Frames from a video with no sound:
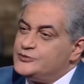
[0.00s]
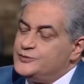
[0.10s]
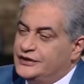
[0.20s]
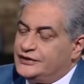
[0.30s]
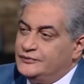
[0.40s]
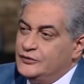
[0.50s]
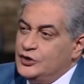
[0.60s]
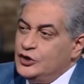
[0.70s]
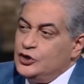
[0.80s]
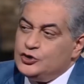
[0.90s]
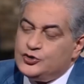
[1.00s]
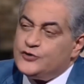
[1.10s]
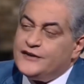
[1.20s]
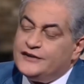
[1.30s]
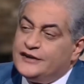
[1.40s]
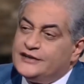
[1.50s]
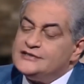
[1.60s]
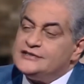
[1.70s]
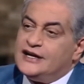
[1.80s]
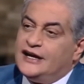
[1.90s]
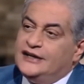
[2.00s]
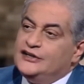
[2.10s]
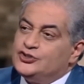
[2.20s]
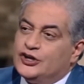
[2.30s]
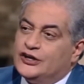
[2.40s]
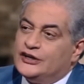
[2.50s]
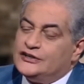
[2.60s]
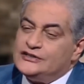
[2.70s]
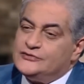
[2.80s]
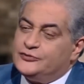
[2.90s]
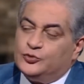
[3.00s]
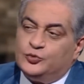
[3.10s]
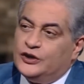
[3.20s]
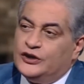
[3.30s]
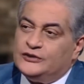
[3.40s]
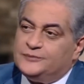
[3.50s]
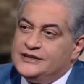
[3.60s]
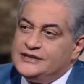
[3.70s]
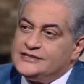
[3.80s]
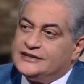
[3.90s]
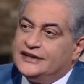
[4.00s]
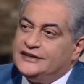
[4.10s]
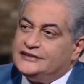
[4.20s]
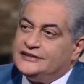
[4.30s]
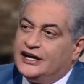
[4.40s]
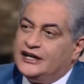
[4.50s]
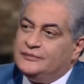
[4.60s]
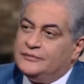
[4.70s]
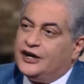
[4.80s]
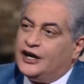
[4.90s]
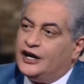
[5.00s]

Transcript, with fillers: we speak, do you think there is any chance for world peace at any time